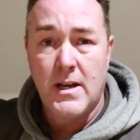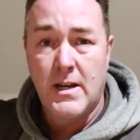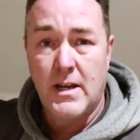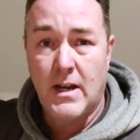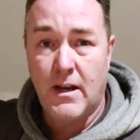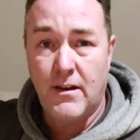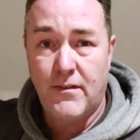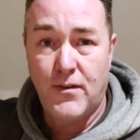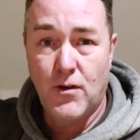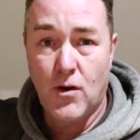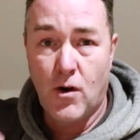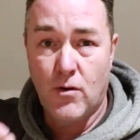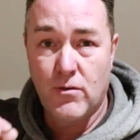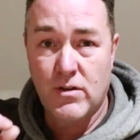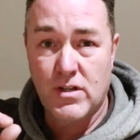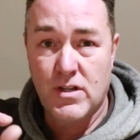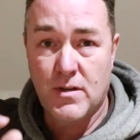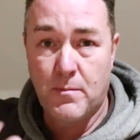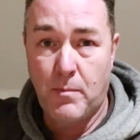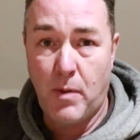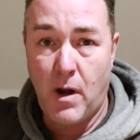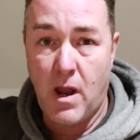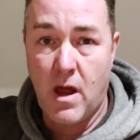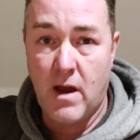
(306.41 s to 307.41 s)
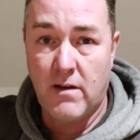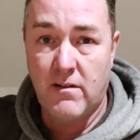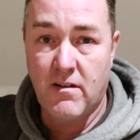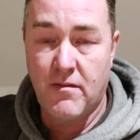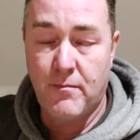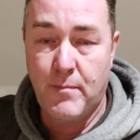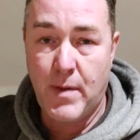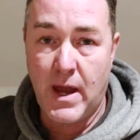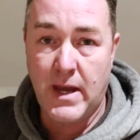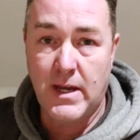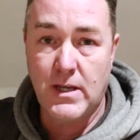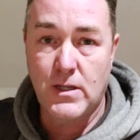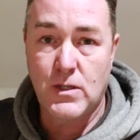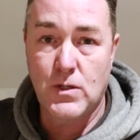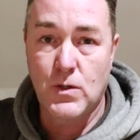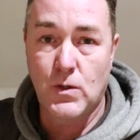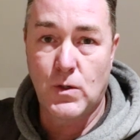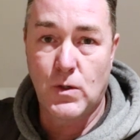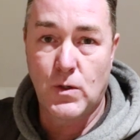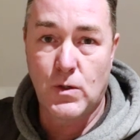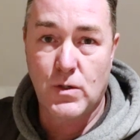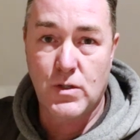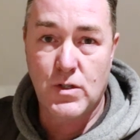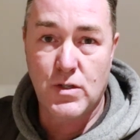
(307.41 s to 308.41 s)
Now, if you're a supplier of paint
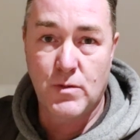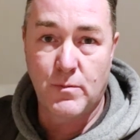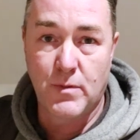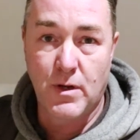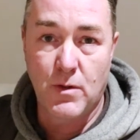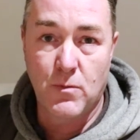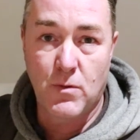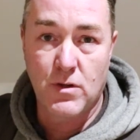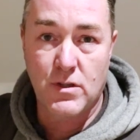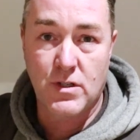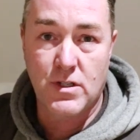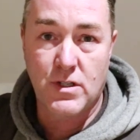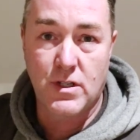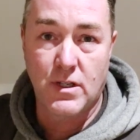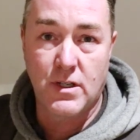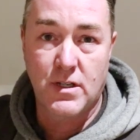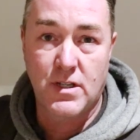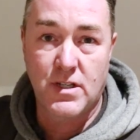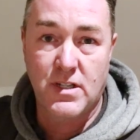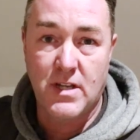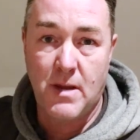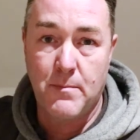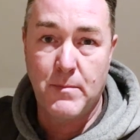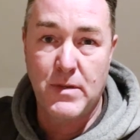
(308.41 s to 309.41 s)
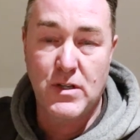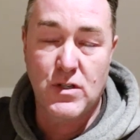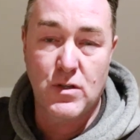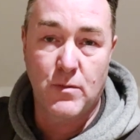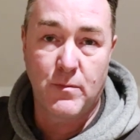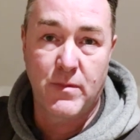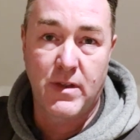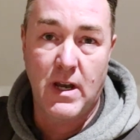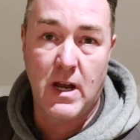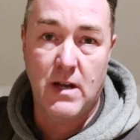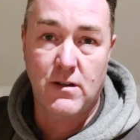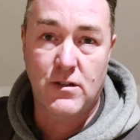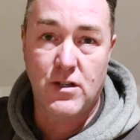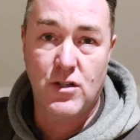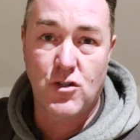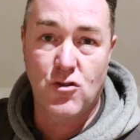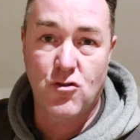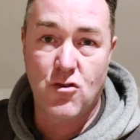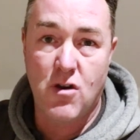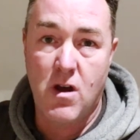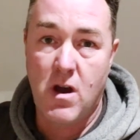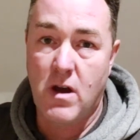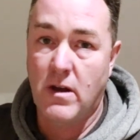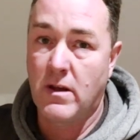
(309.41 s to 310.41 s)
or somebody wants to send me something out to
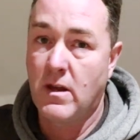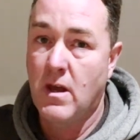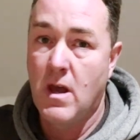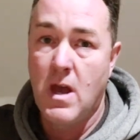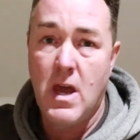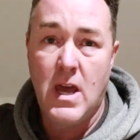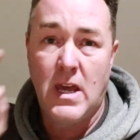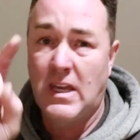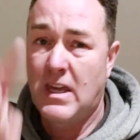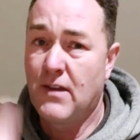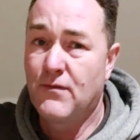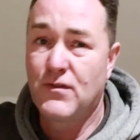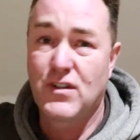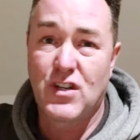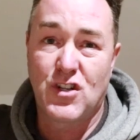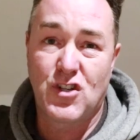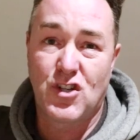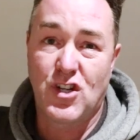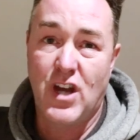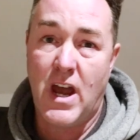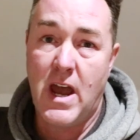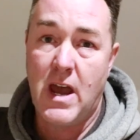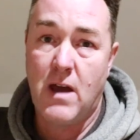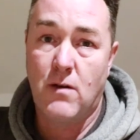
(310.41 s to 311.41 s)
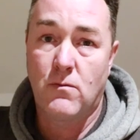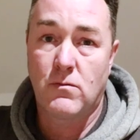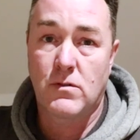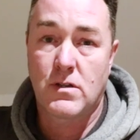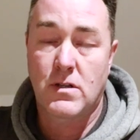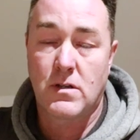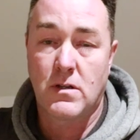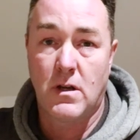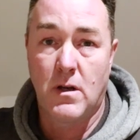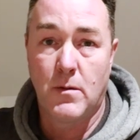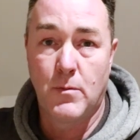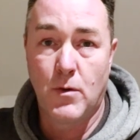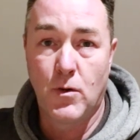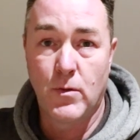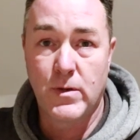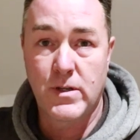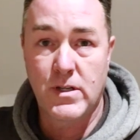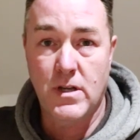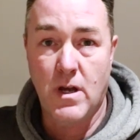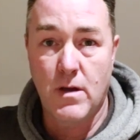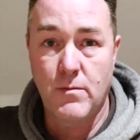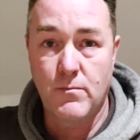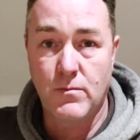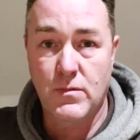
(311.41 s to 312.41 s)
try, give us a shout. I'm
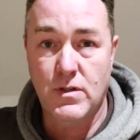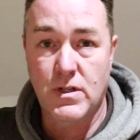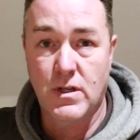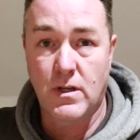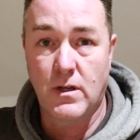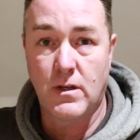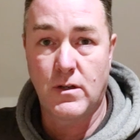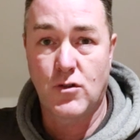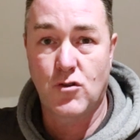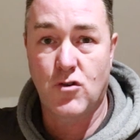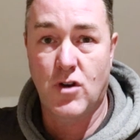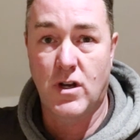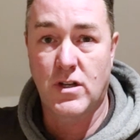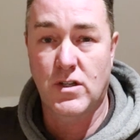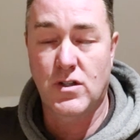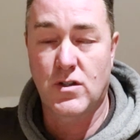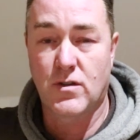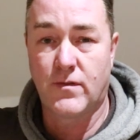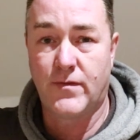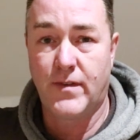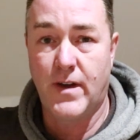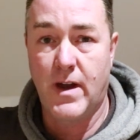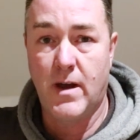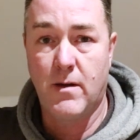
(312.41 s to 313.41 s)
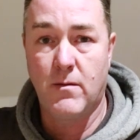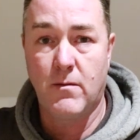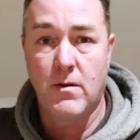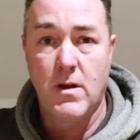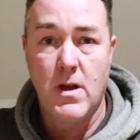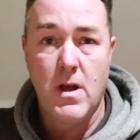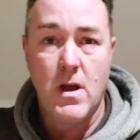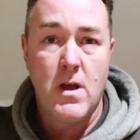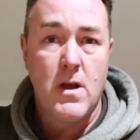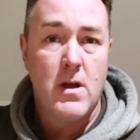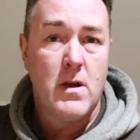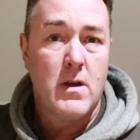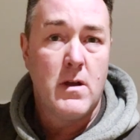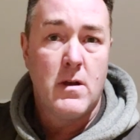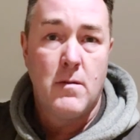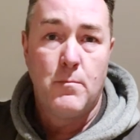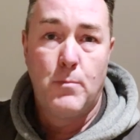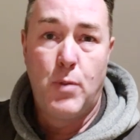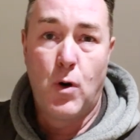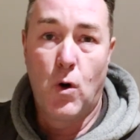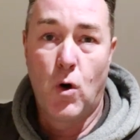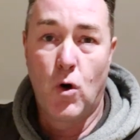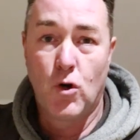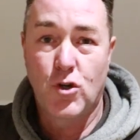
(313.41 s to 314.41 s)
always open to trying stuff out.
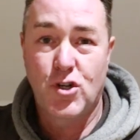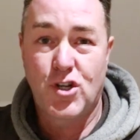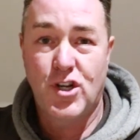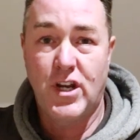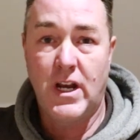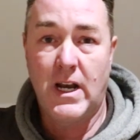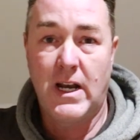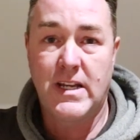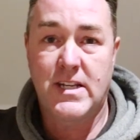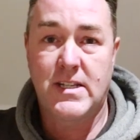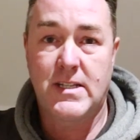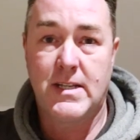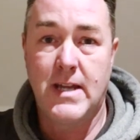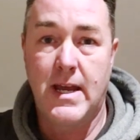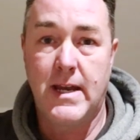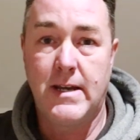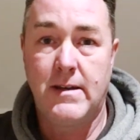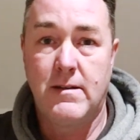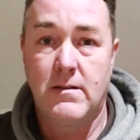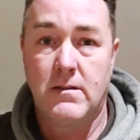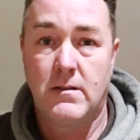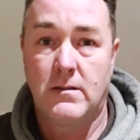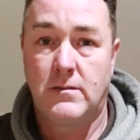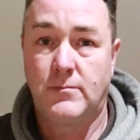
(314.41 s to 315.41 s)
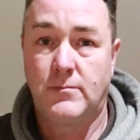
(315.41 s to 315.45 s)
Porsche, you listening?